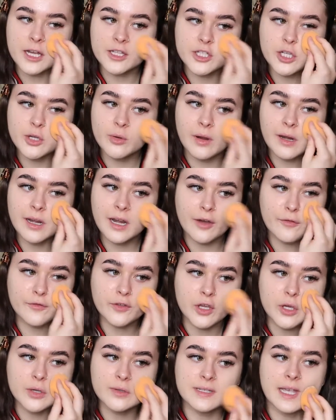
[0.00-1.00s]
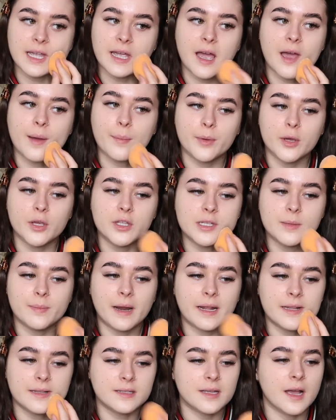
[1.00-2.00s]
I do love using a beauty
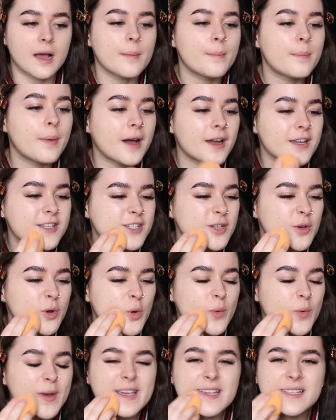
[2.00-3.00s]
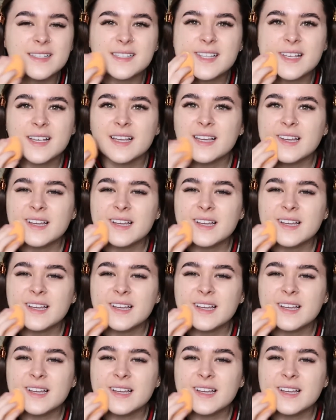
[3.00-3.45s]
blender, but I do always